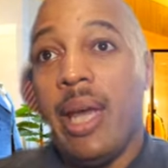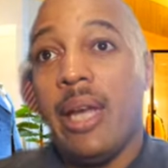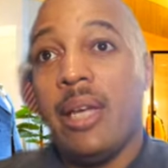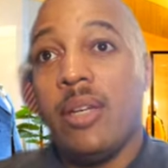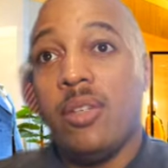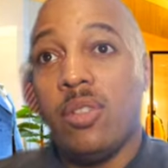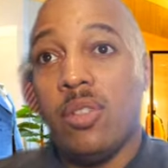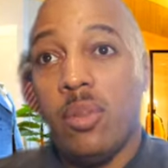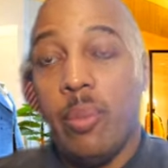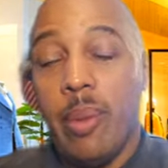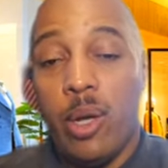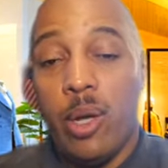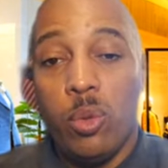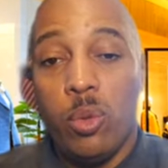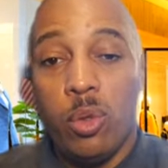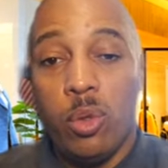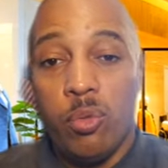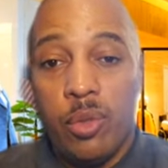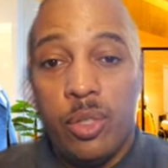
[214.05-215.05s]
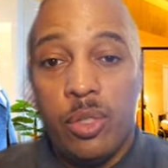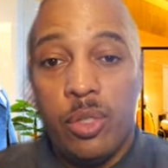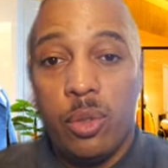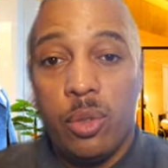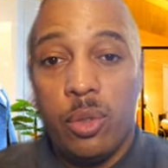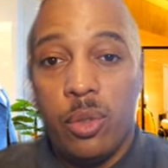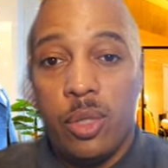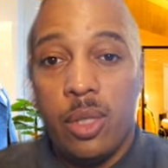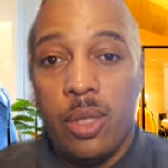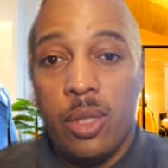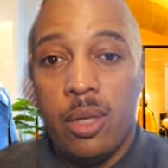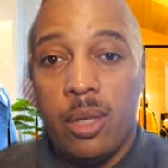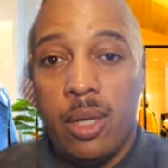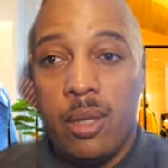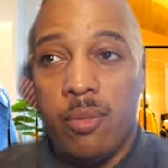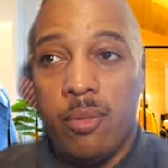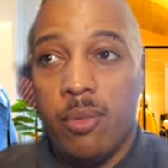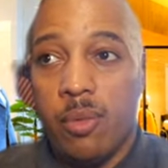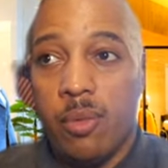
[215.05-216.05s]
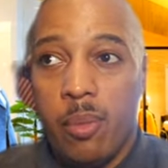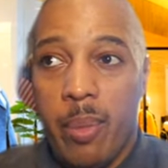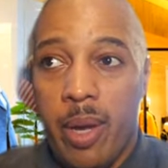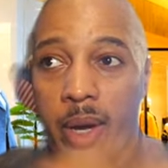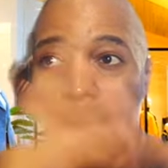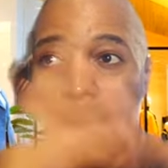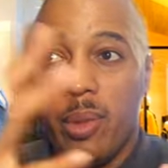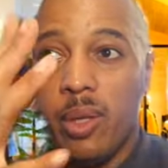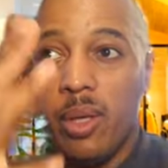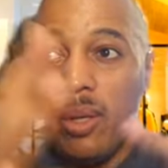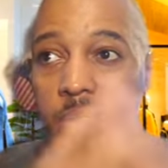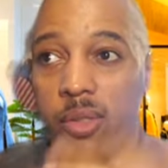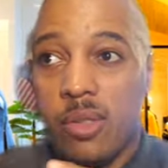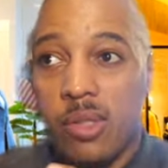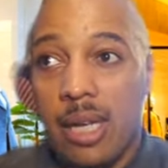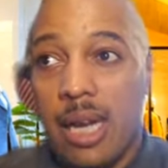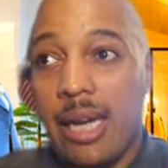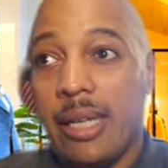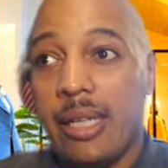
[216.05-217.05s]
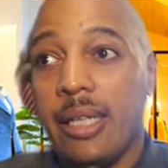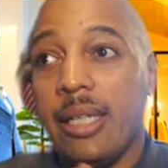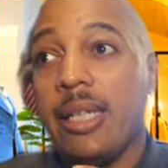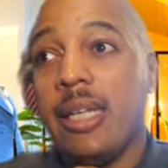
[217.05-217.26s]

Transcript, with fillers: This is about doing research and, and for the betterment of society.